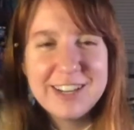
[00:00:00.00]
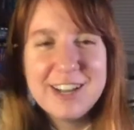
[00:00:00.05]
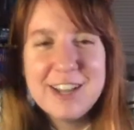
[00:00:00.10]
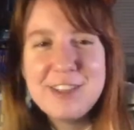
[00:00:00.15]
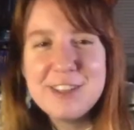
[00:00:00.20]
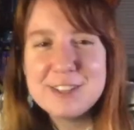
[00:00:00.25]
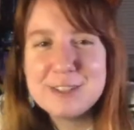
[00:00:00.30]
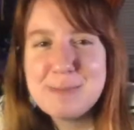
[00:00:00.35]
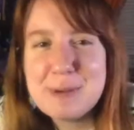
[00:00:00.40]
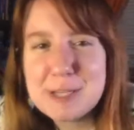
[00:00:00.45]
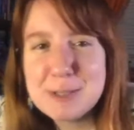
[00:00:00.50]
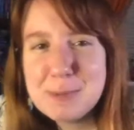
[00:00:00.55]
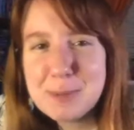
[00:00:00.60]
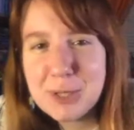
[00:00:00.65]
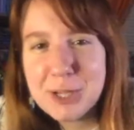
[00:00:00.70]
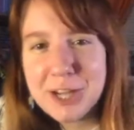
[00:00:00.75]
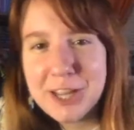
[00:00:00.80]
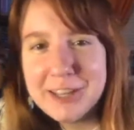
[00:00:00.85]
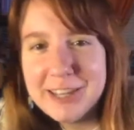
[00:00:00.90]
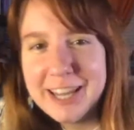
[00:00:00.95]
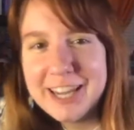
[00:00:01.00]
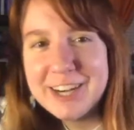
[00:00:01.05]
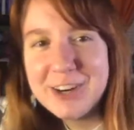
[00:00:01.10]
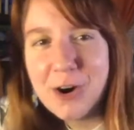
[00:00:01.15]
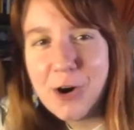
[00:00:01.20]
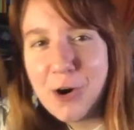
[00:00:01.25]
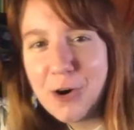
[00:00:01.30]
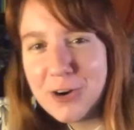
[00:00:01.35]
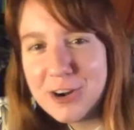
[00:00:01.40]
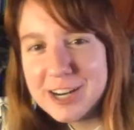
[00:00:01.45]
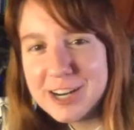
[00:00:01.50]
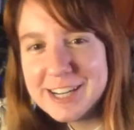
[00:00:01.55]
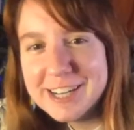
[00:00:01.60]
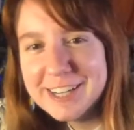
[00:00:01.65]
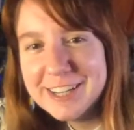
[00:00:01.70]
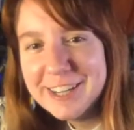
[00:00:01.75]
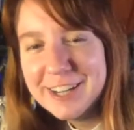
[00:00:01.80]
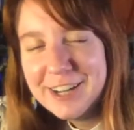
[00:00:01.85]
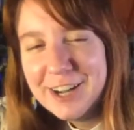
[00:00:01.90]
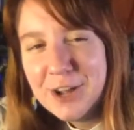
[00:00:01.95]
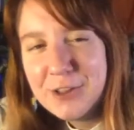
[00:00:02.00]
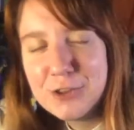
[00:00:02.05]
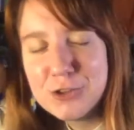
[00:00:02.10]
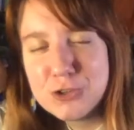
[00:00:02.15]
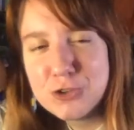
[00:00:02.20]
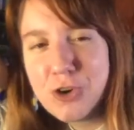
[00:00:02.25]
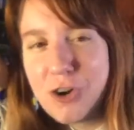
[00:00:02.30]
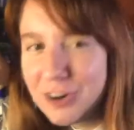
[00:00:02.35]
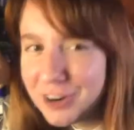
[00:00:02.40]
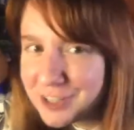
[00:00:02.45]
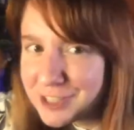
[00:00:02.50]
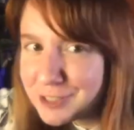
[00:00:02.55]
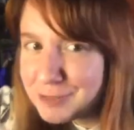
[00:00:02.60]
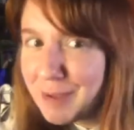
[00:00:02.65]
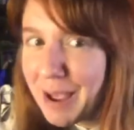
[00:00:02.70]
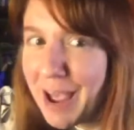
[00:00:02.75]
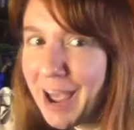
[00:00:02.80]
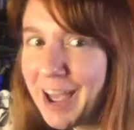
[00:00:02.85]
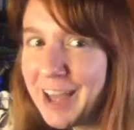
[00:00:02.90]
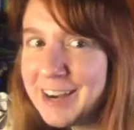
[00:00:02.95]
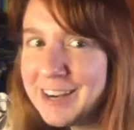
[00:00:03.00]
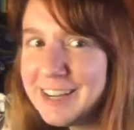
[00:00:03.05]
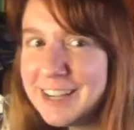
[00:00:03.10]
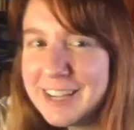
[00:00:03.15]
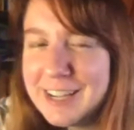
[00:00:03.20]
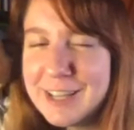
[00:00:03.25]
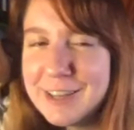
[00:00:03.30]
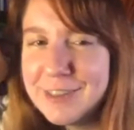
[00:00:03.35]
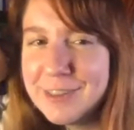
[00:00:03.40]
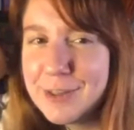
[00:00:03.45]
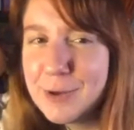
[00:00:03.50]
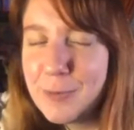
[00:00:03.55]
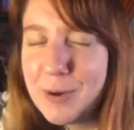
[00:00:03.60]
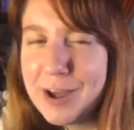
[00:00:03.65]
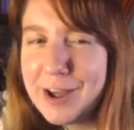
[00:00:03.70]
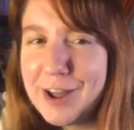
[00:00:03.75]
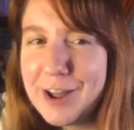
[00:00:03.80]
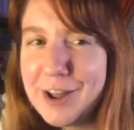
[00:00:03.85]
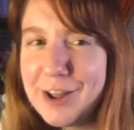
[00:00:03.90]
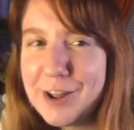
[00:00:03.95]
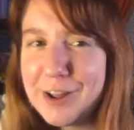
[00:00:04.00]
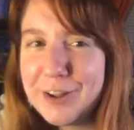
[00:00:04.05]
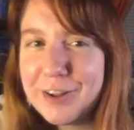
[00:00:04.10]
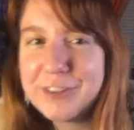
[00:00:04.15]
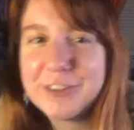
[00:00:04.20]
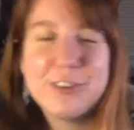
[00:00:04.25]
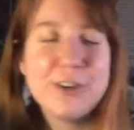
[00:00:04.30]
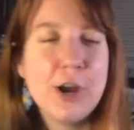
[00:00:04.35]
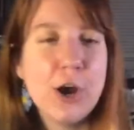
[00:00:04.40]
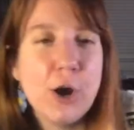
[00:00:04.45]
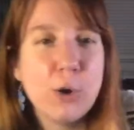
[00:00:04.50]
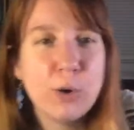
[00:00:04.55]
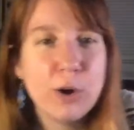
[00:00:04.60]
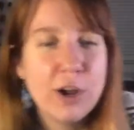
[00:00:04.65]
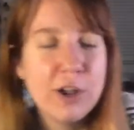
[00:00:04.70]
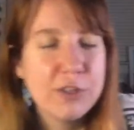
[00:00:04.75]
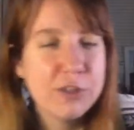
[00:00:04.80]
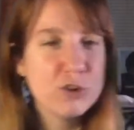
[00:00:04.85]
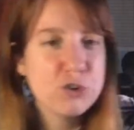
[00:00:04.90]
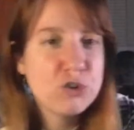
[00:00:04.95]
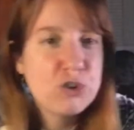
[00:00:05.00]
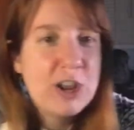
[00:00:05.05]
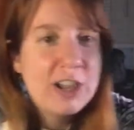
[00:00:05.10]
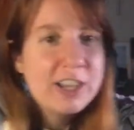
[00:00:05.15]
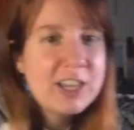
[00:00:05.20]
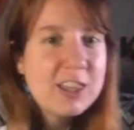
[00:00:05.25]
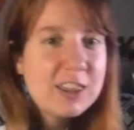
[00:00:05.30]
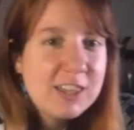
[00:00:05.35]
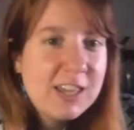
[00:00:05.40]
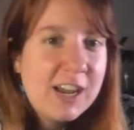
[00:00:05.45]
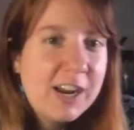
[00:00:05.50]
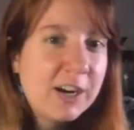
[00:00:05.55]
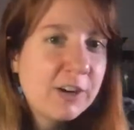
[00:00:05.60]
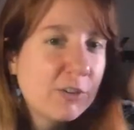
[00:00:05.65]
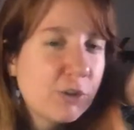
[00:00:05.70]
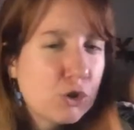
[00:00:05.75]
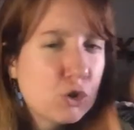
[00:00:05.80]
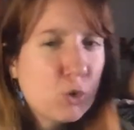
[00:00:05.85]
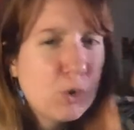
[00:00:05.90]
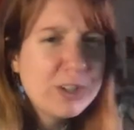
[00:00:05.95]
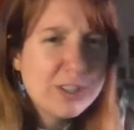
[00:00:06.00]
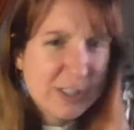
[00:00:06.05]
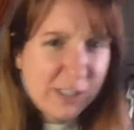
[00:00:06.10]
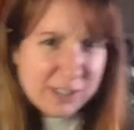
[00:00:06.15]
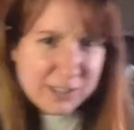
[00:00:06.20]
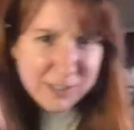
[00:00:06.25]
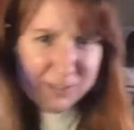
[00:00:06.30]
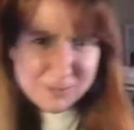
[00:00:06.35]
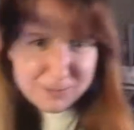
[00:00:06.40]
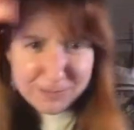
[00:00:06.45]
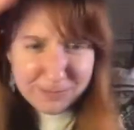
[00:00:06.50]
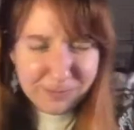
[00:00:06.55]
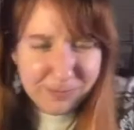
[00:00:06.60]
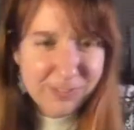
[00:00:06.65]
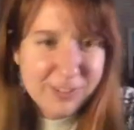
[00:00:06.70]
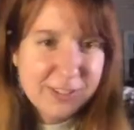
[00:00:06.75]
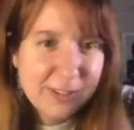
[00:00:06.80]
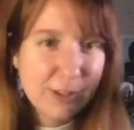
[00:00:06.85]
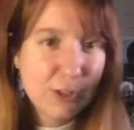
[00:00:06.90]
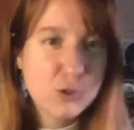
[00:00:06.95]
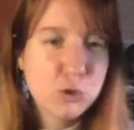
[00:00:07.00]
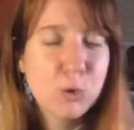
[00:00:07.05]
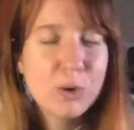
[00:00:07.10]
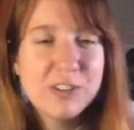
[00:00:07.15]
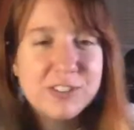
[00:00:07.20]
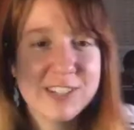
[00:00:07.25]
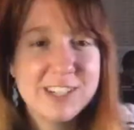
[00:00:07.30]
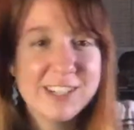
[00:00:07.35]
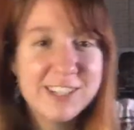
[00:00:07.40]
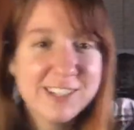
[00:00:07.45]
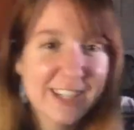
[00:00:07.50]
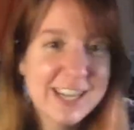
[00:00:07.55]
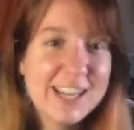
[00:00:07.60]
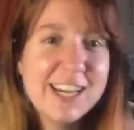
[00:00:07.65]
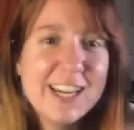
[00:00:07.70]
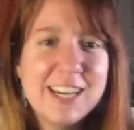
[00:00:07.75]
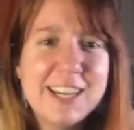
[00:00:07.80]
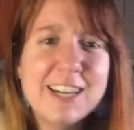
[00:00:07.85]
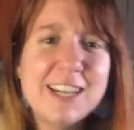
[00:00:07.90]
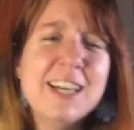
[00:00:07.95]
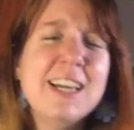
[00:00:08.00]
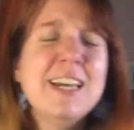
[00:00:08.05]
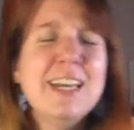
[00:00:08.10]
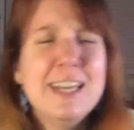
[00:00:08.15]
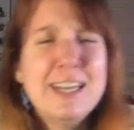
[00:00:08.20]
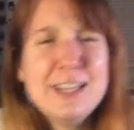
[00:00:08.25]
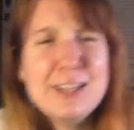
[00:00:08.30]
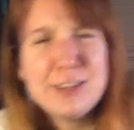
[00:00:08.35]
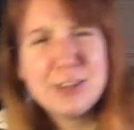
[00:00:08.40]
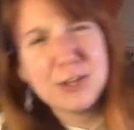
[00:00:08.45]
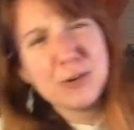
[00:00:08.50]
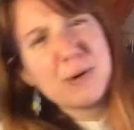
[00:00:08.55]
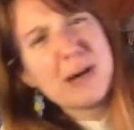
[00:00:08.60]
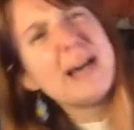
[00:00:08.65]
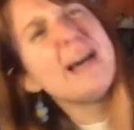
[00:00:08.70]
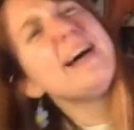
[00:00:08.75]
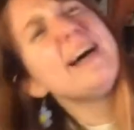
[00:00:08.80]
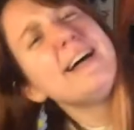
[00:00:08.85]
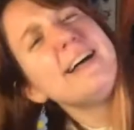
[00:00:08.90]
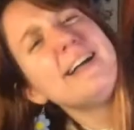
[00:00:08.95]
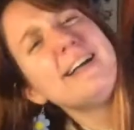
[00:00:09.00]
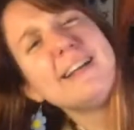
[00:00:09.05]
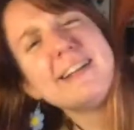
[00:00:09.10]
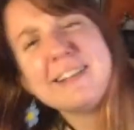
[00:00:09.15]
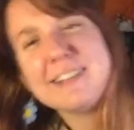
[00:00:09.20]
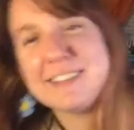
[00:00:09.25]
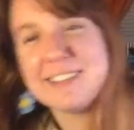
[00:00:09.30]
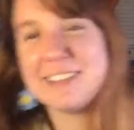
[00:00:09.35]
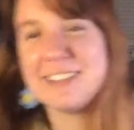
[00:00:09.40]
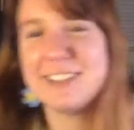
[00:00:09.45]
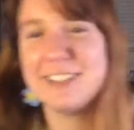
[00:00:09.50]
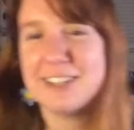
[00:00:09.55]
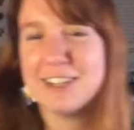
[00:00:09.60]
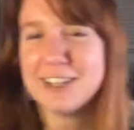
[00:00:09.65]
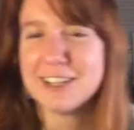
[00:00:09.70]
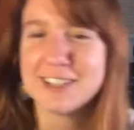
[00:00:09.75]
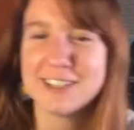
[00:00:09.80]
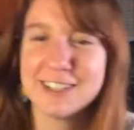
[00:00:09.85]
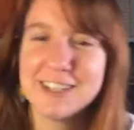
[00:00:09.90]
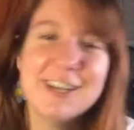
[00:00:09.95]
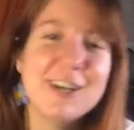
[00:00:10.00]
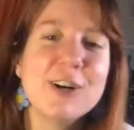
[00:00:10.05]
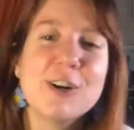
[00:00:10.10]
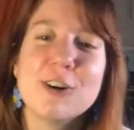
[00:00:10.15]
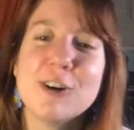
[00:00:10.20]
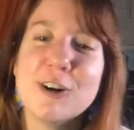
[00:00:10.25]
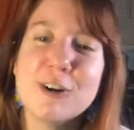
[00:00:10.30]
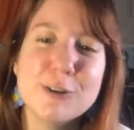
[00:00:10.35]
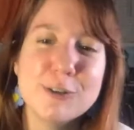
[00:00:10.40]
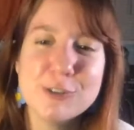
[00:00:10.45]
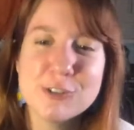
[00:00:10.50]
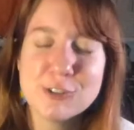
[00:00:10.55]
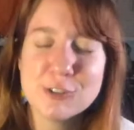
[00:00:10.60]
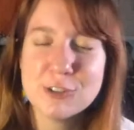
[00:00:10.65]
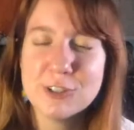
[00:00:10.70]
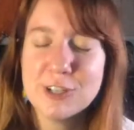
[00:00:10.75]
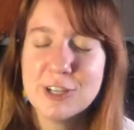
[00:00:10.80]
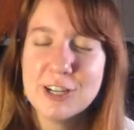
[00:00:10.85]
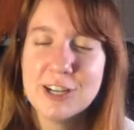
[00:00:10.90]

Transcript: This makes me look like Artie, the strongest man in the world. No, the Shelly thing, the twistiest kid in the world. Ugh, gross.